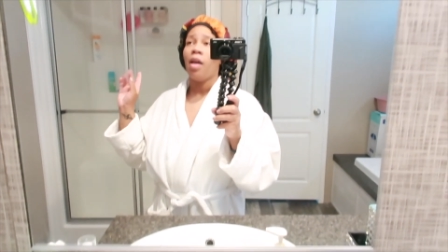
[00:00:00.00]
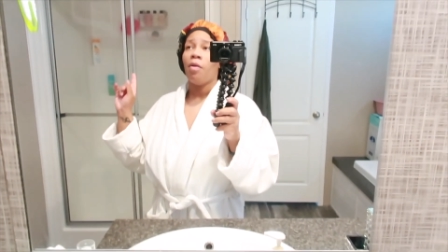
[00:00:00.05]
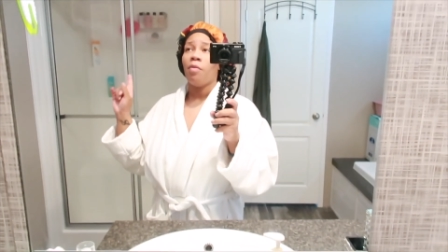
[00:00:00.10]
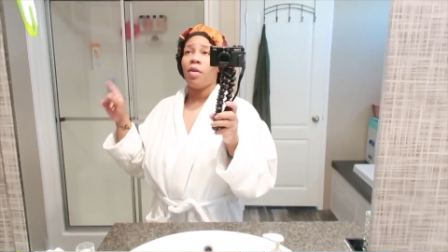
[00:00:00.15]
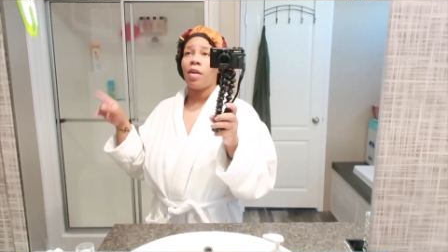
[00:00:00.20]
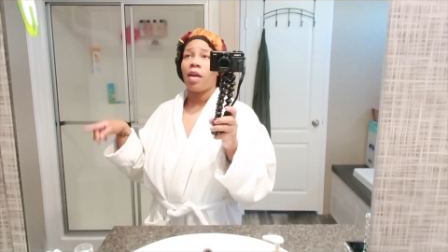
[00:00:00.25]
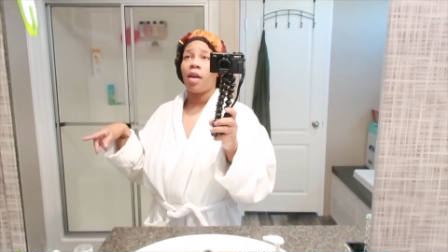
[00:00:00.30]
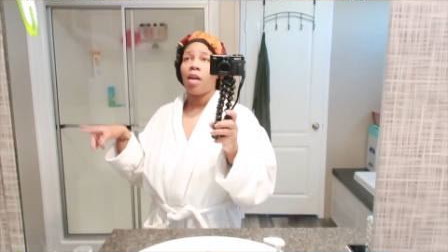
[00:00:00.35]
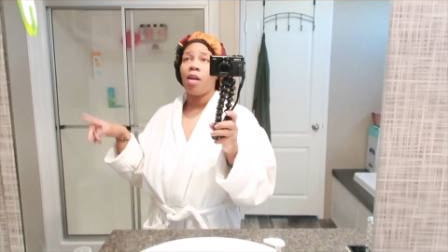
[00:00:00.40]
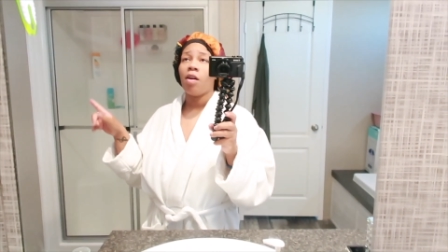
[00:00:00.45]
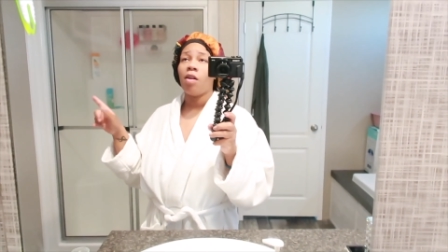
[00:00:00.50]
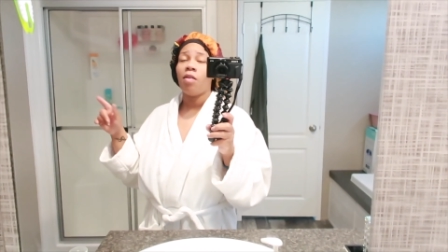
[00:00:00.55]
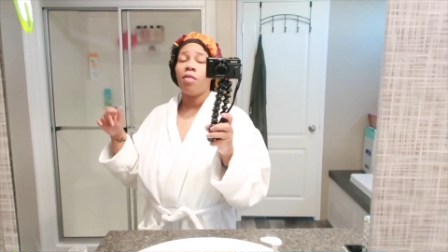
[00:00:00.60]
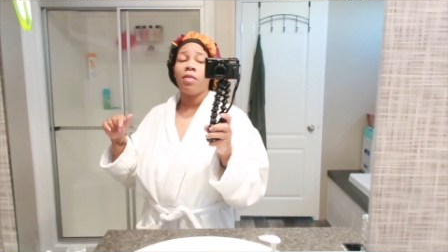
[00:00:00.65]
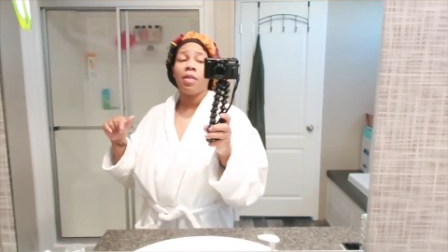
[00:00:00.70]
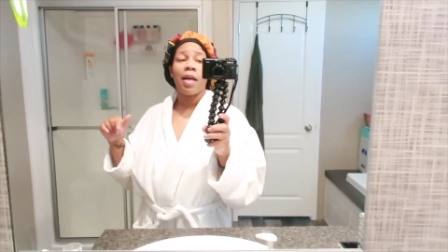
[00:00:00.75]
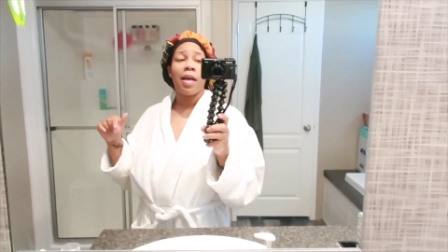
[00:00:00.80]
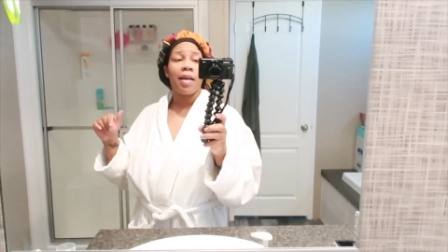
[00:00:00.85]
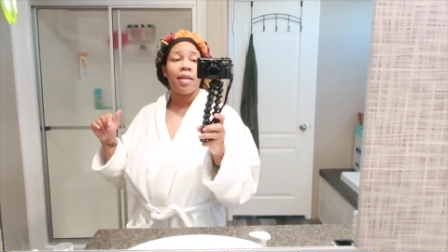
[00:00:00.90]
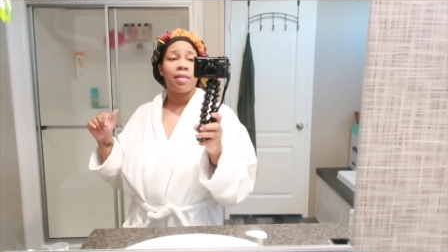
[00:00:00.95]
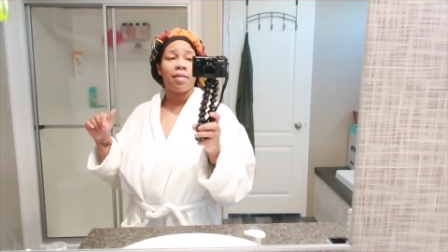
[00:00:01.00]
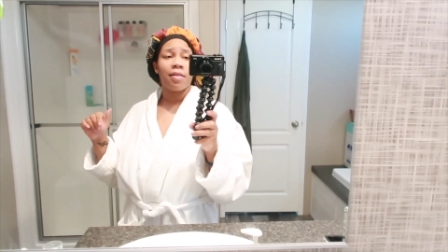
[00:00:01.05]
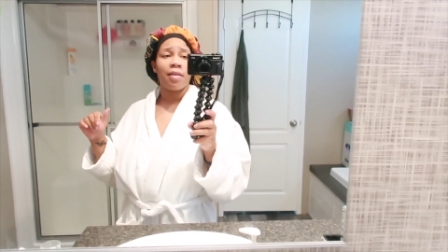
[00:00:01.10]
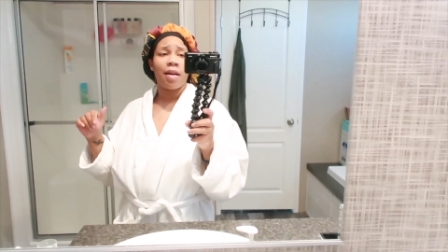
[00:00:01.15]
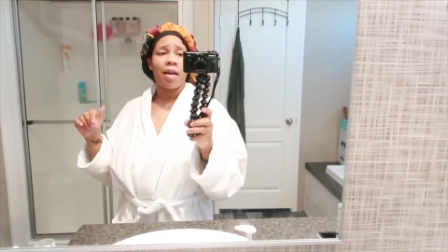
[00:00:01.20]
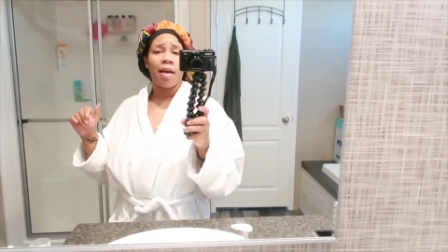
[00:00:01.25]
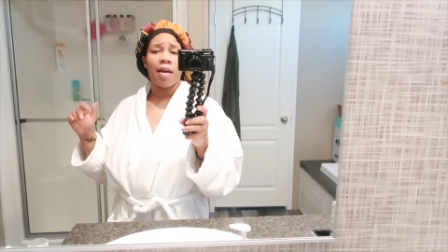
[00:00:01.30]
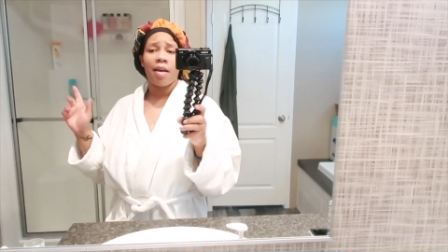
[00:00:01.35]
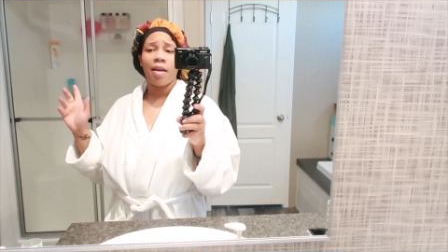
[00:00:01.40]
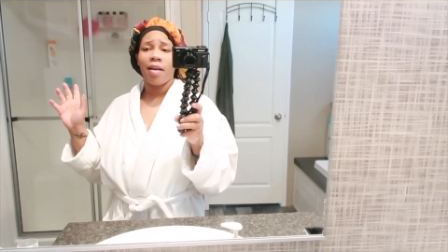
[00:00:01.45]
we came home last
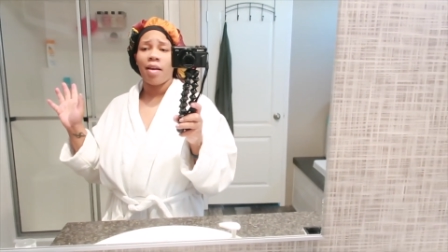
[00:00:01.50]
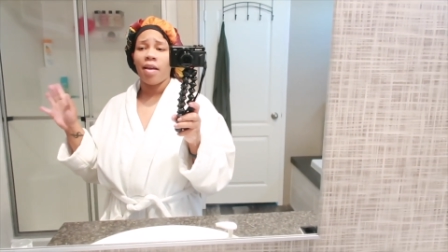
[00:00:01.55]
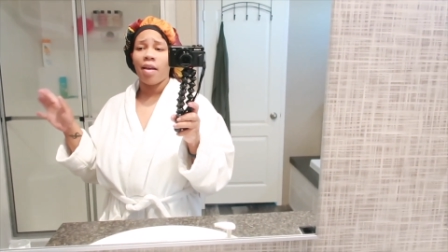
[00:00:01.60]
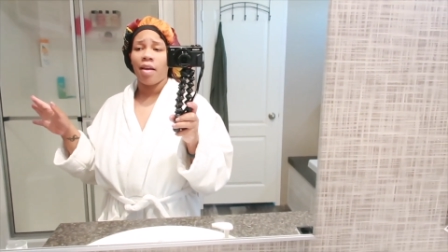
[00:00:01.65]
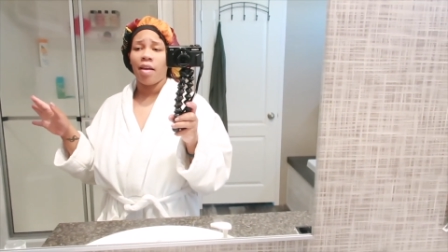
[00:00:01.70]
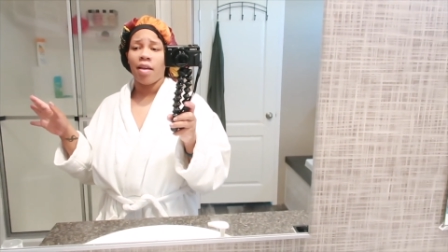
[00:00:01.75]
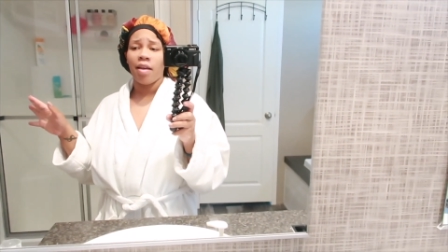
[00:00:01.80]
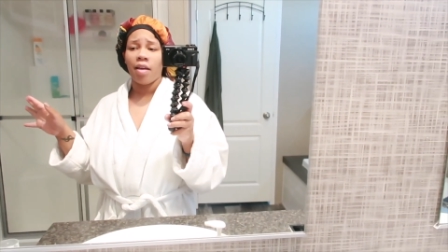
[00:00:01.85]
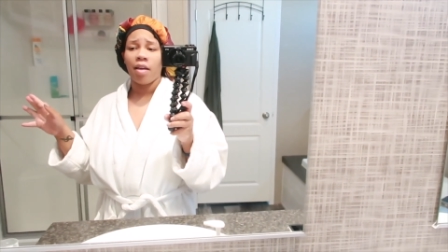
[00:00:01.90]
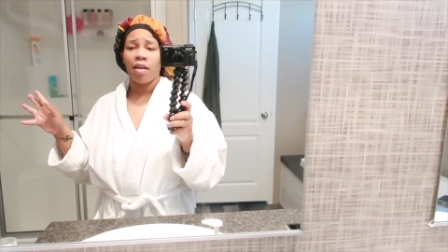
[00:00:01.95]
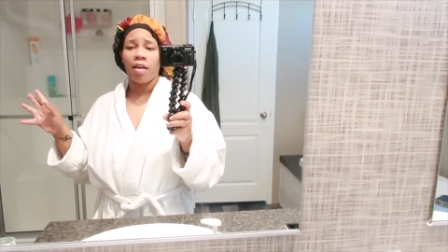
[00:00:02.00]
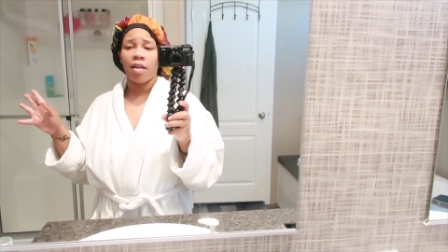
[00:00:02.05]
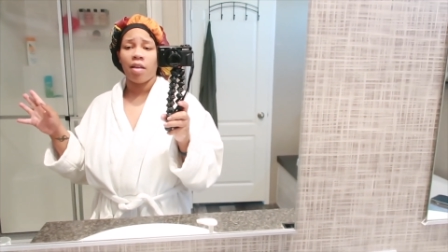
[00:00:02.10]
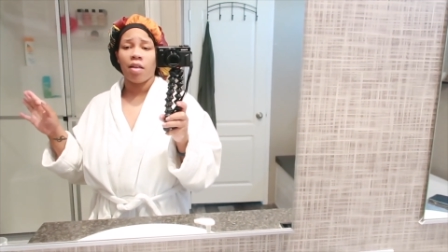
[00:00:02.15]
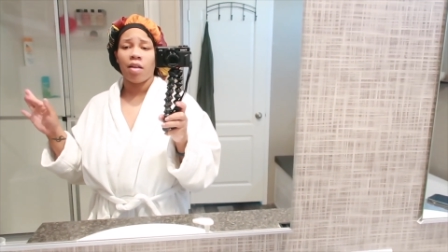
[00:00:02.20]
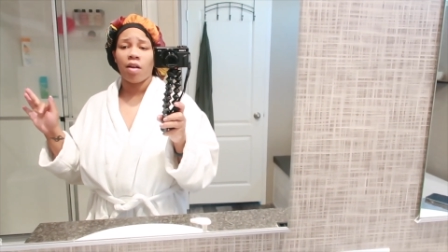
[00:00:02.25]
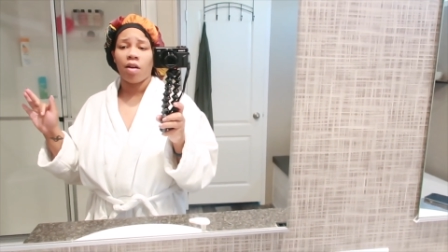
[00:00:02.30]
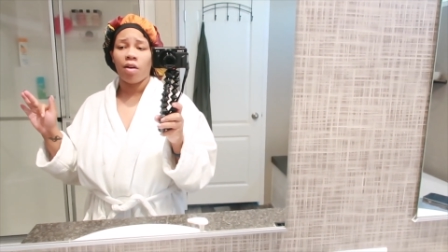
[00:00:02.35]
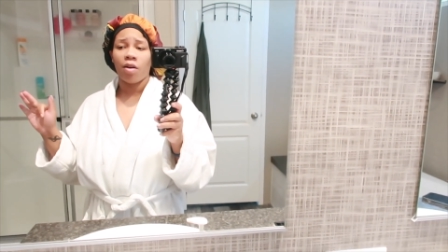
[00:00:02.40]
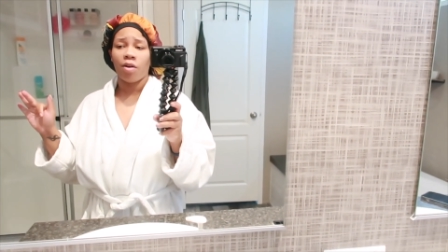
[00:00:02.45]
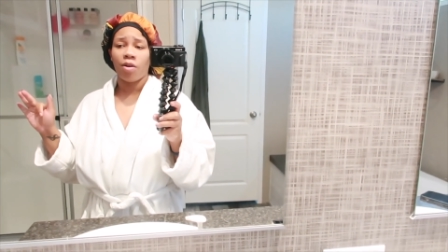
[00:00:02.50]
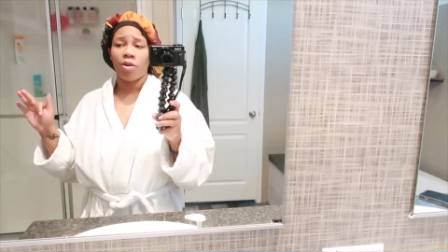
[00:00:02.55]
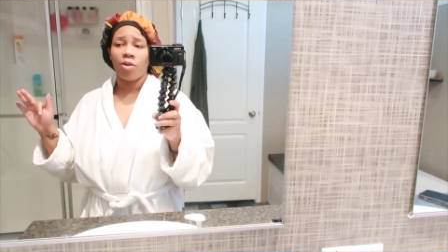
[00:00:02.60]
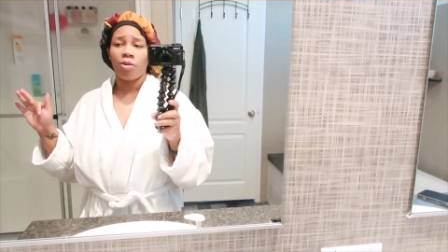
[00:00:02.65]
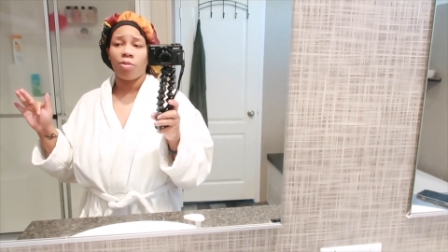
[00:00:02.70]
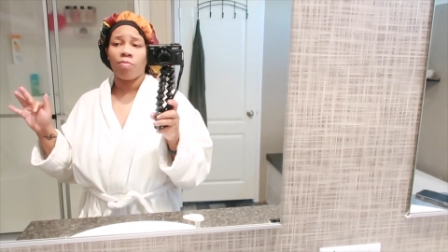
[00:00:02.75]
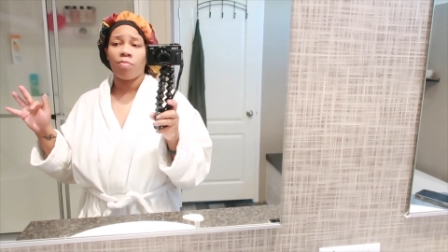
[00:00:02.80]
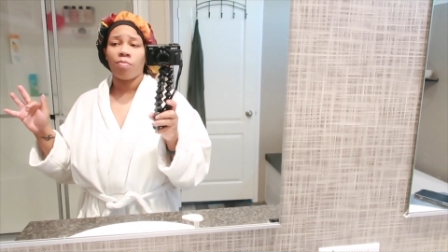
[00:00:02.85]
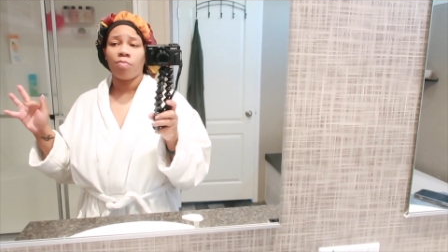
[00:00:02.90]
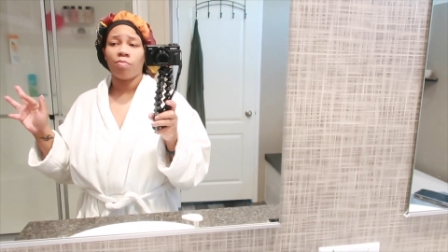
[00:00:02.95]
night and
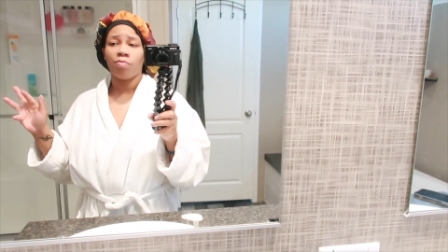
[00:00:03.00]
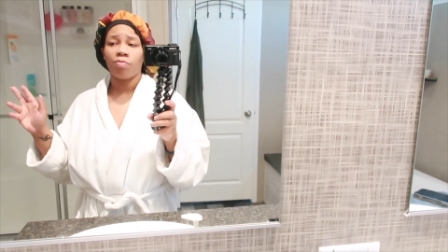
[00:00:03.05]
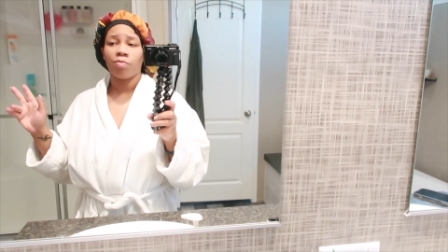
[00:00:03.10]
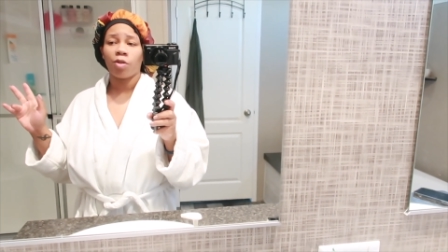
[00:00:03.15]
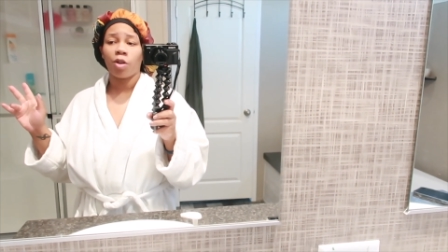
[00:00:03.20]
um